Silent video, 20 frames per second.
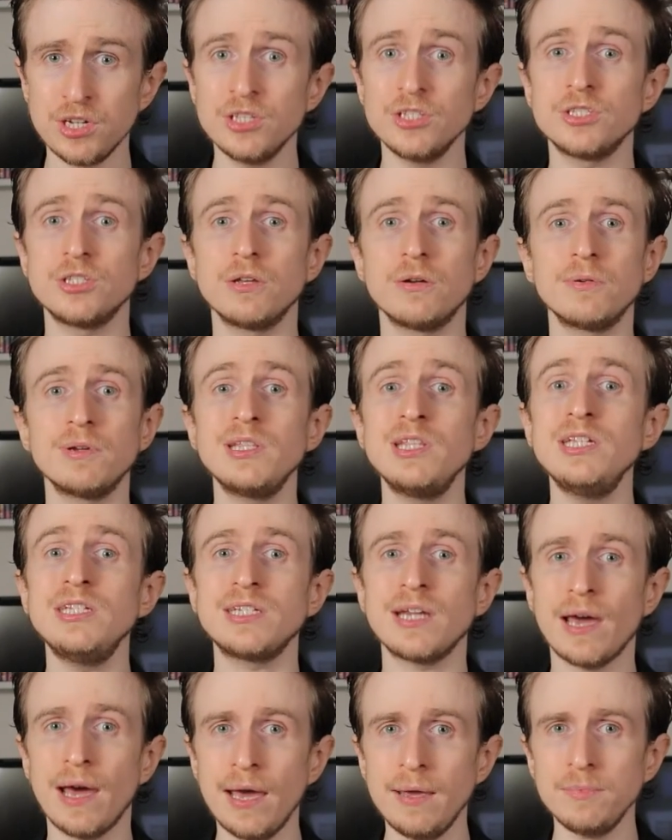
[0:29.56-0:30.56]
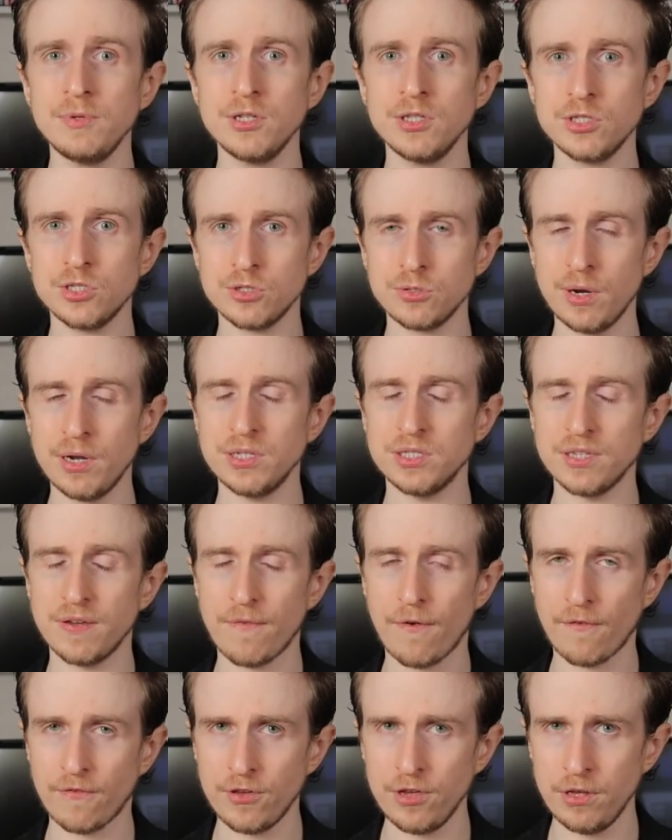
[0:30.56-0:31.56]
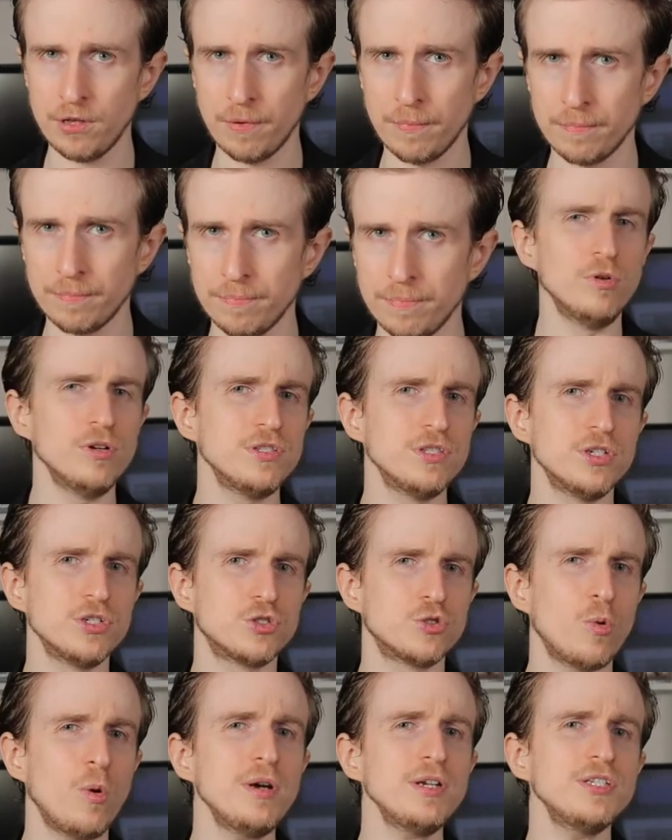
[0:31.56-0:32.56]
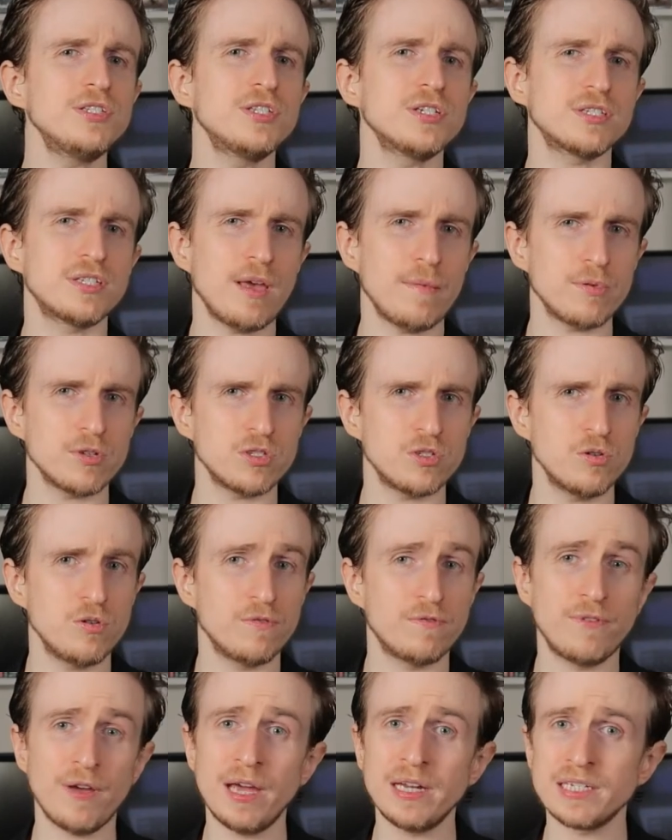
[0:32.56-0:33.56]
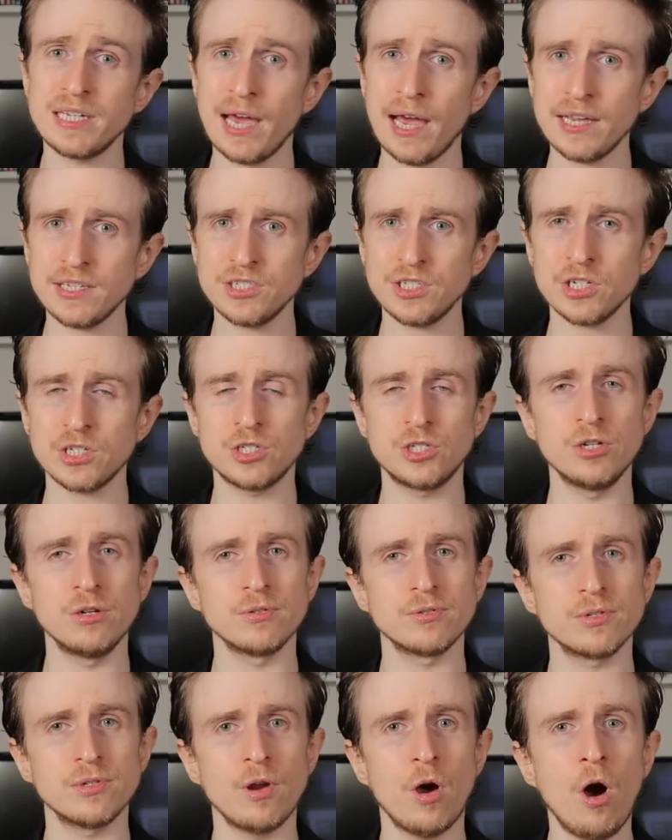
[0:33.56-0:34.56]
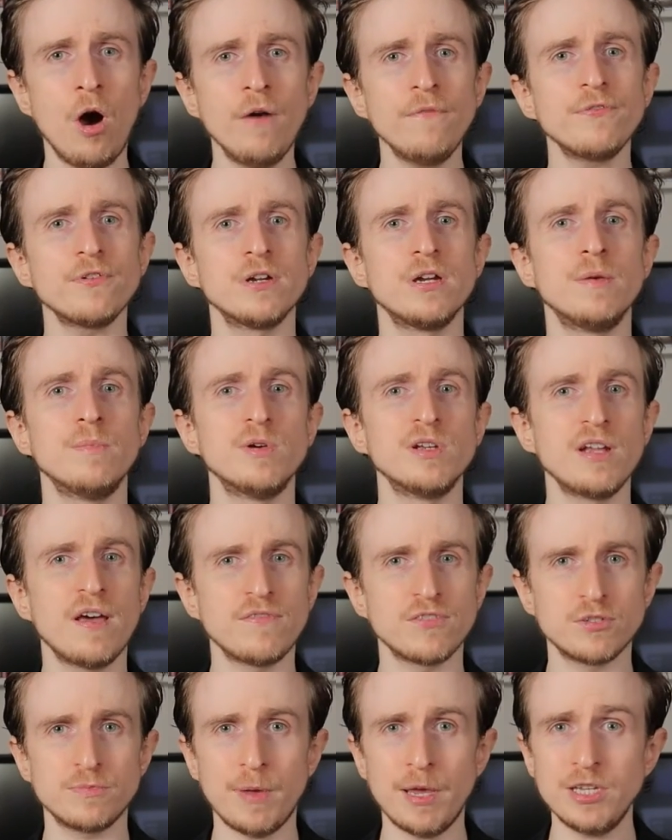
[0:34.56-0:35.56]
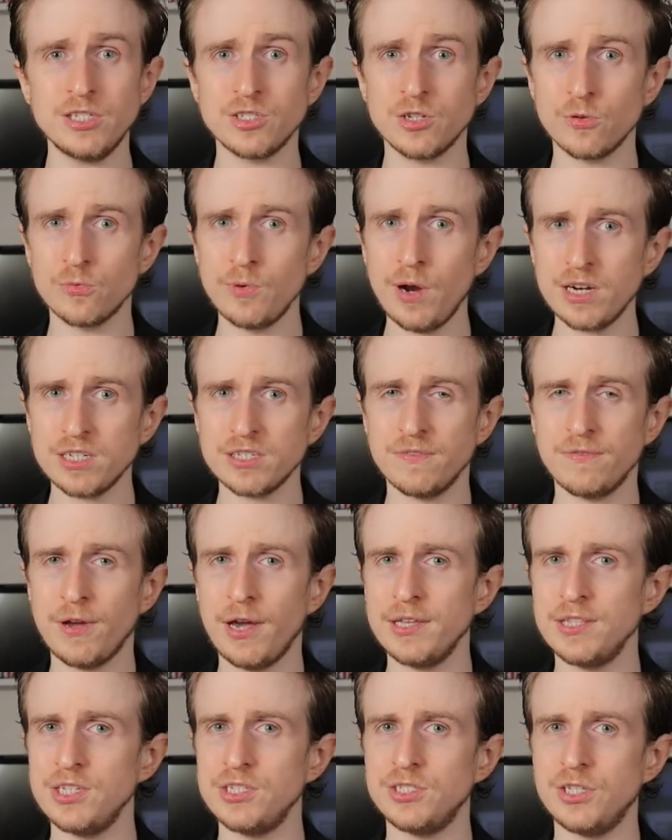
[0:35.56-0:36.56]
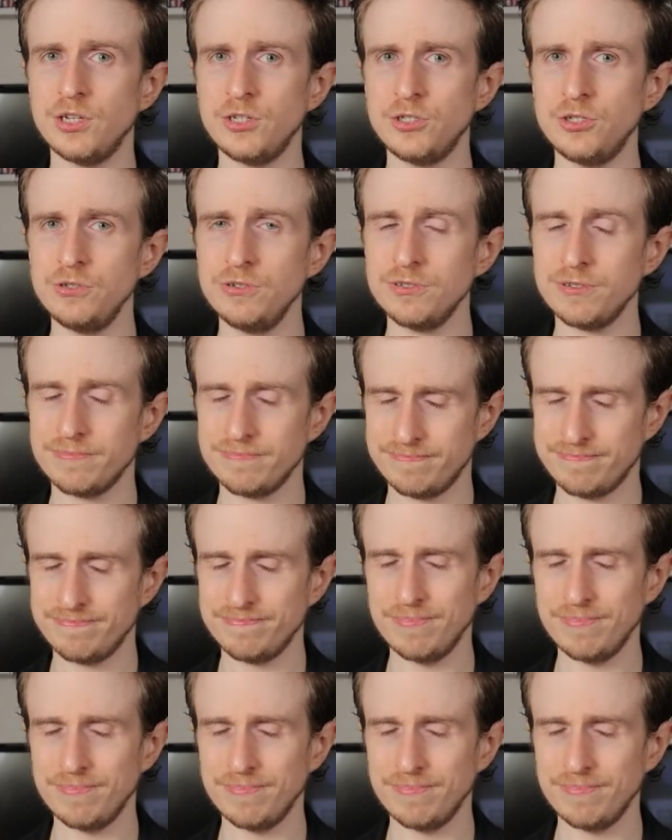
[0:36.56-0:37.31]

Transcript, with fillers: considering the time constraints of a film. Would the 26-episode Fantastic Children offer him enough space to rectify these issues?